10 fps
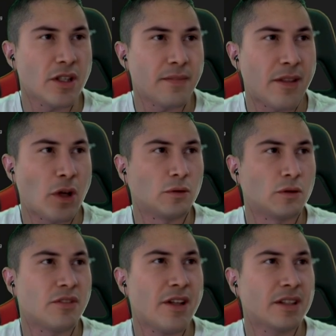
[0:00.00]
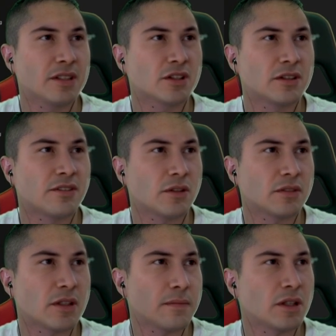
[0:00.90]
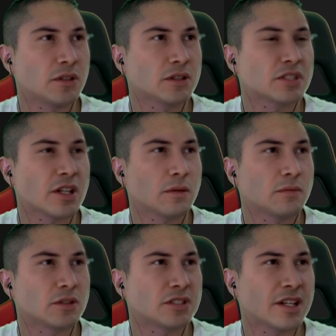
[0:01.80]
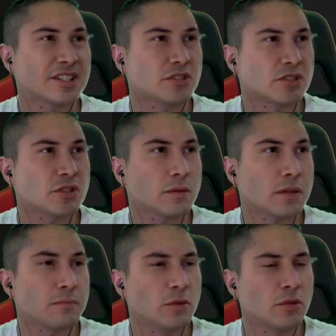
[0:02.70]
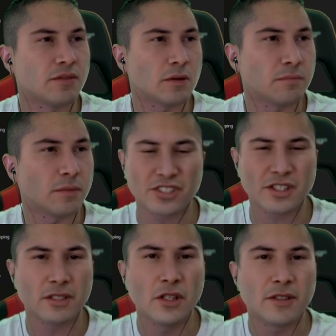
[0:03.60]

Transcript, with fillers: and now we'll then convert them, and it looks like we're texture streaming pool over budget.